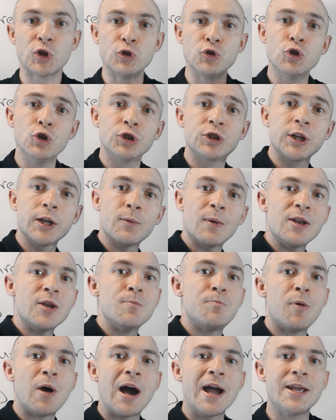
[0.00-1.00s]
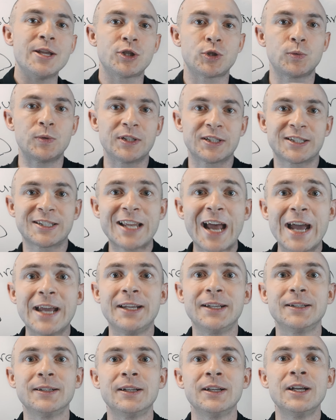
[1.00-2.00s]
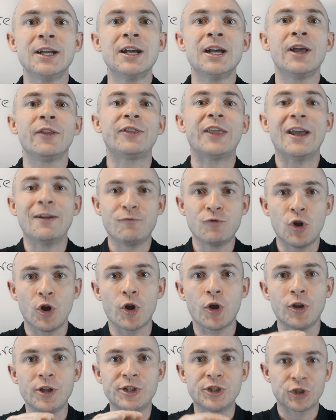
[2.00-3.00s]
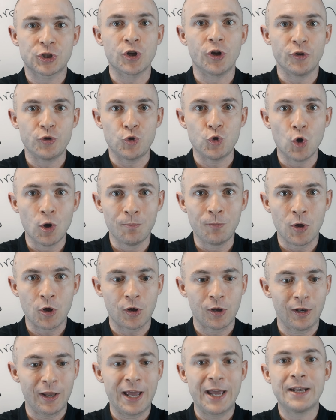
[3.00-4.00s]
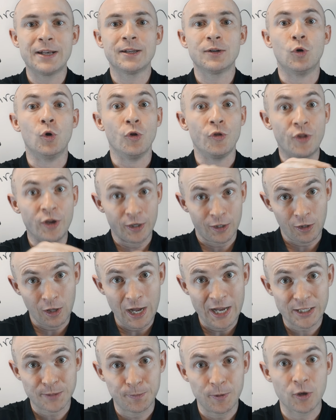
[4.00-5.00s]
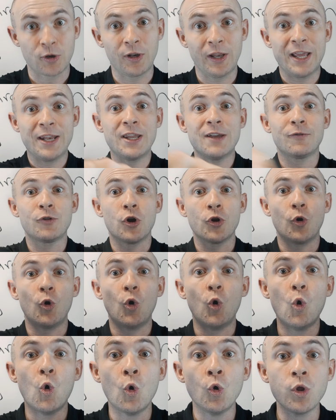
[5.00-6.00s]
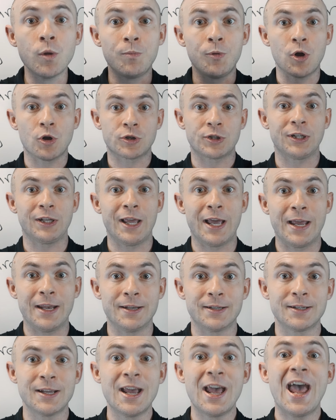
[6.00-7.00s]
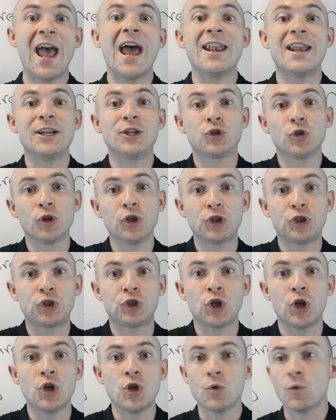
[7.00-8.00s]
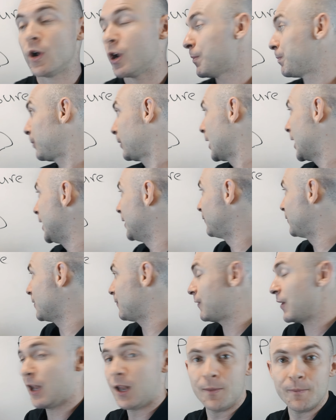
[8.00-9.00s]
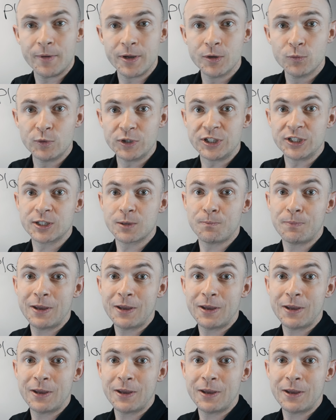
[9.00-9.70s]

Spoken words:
So usually when you buy into an estate, they've not only just got your block of land or the client's block of land, they've got all the blocks of land. And they sort of show you on a plan of development, which is a